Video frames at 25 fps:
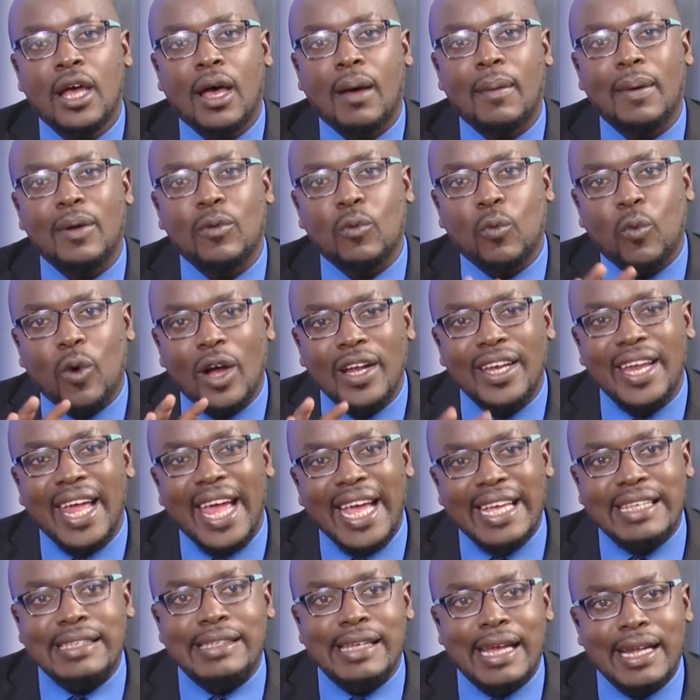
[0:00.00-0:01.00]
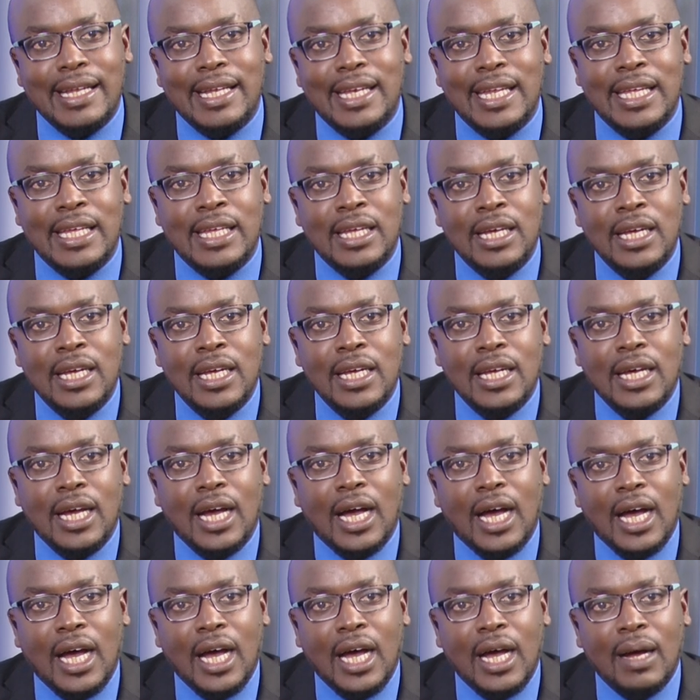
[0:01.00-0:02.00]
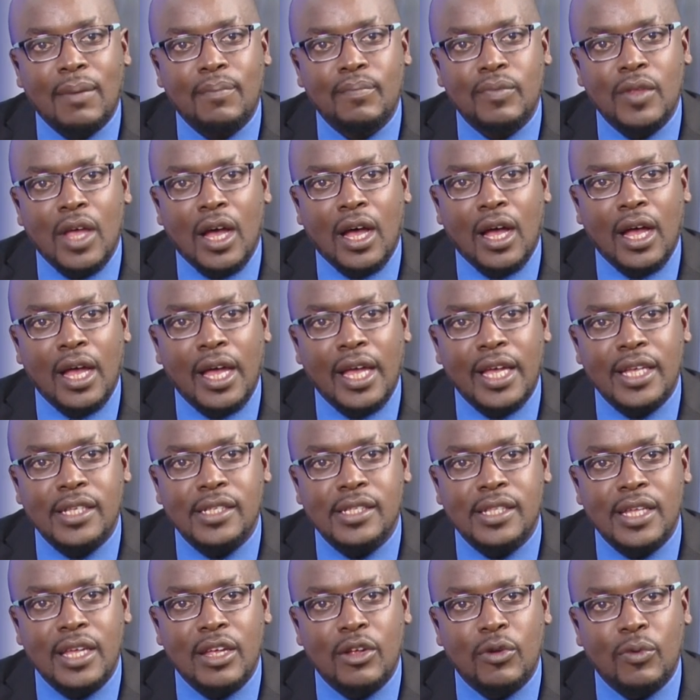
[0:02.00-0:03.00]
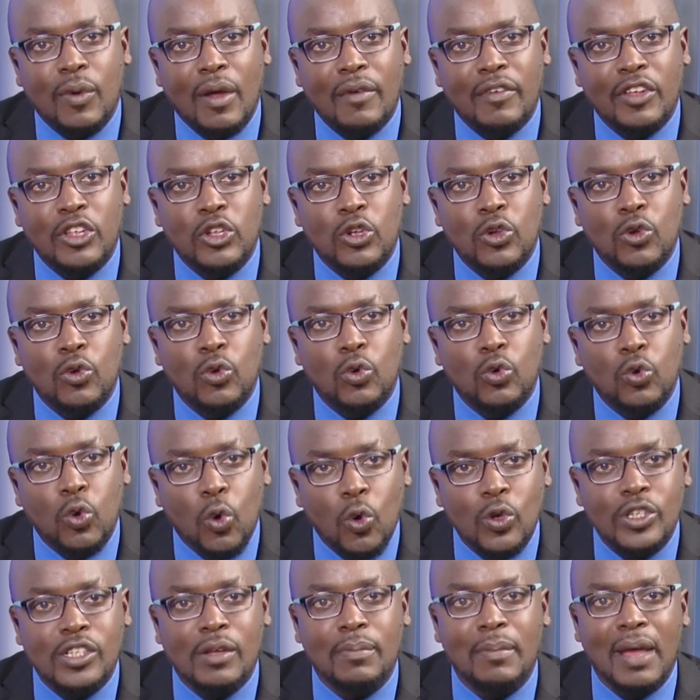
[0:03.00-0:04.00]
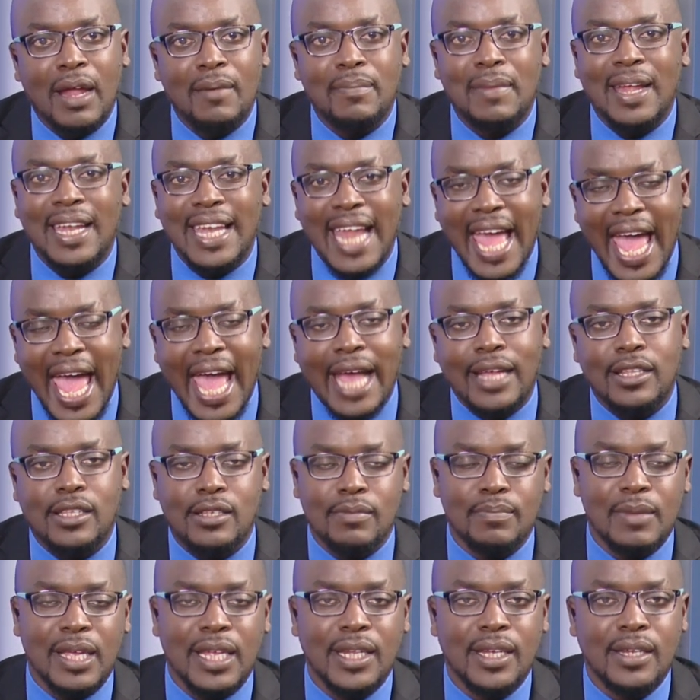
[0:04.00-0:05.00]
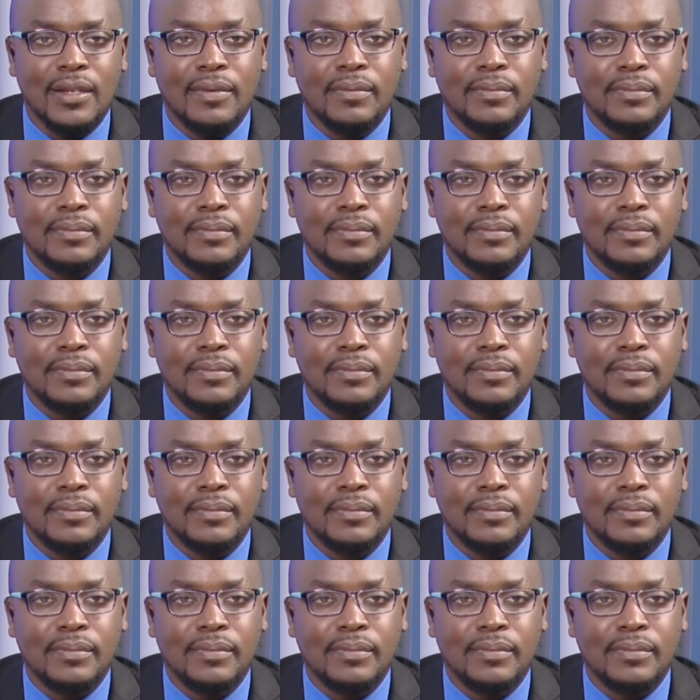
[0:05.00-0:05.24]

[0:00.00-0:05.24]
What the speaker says: I mean, what exactly is the Revenue Laws Amendment Act mean?